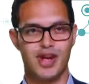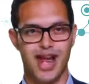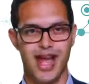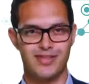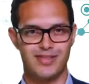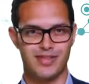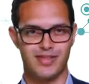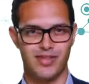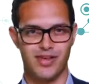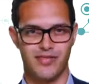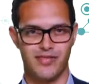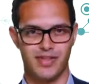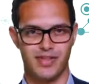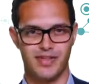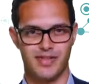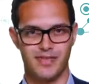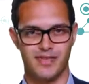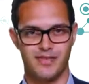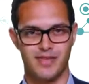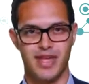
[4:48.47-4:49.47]
as a
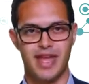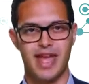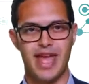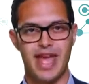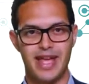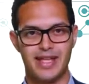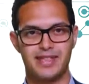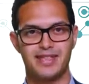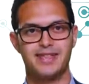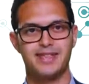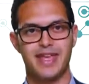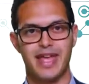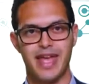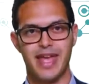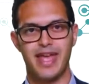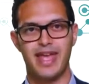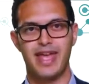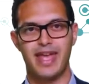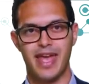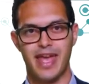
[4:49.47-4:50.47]
Service,
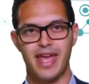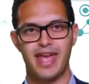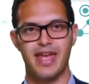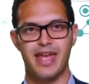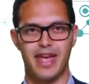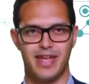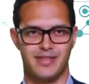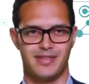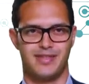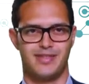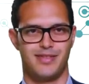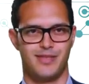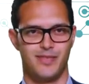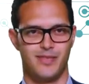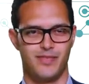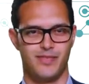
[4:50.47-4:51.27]
SaaS.